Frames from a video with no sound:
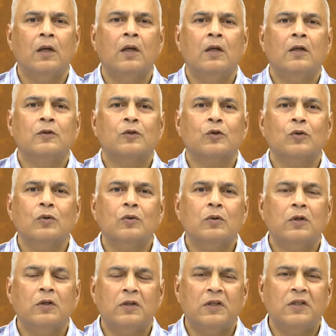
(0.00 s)
So,
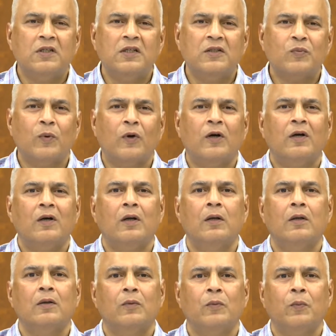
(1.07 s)
this is what
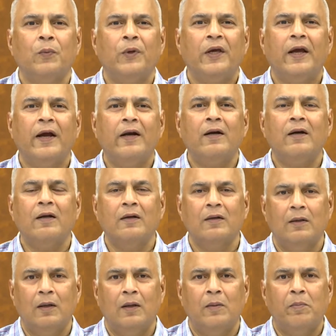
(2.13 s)
we get
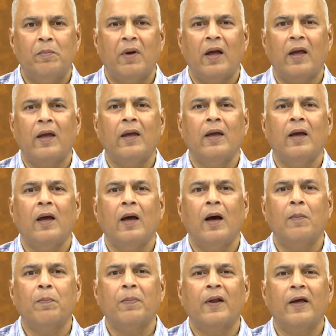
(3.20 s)
by
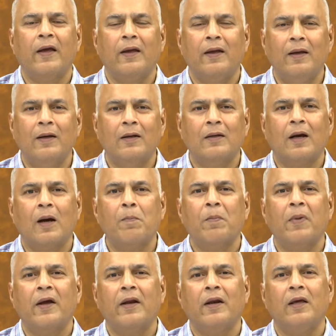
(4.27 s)

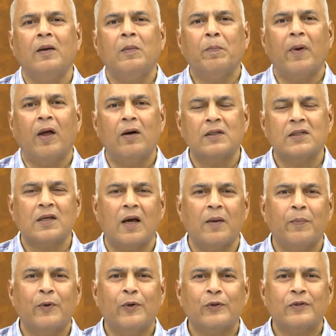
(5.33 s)
combining Planck's
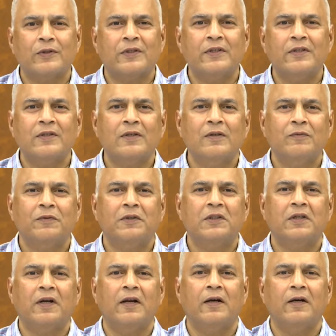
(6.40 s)
hypothesis with
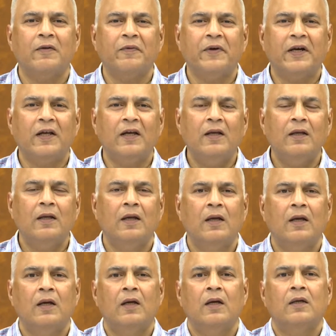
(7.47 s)
relativity,
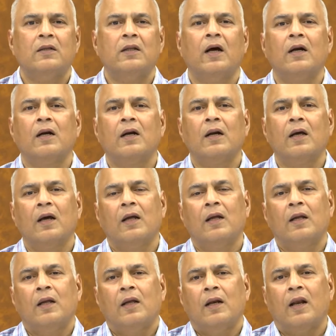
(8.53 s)
that
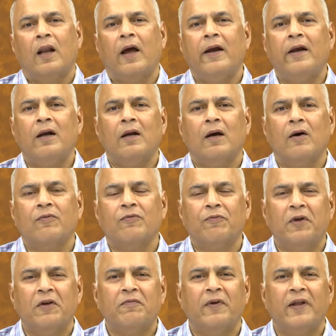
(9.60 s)
light of
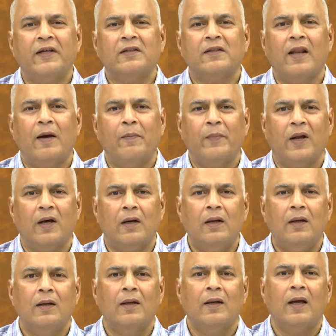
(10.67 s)
wavelength lambda
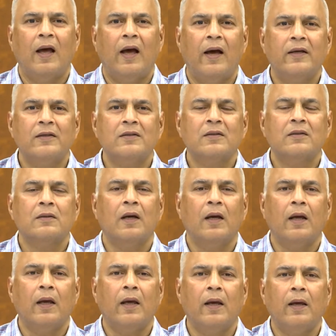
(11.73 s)
has
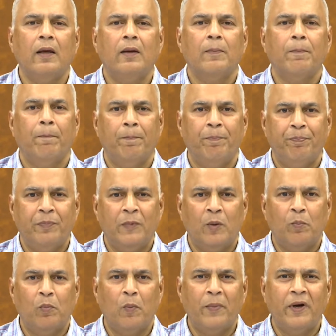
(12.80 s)
a
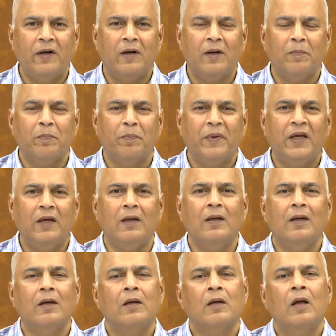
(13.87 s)
momentum P,
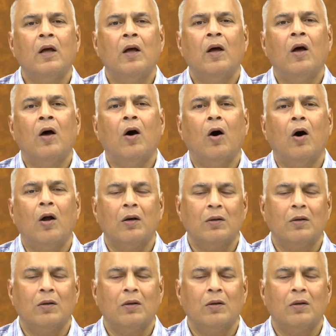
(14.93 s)
or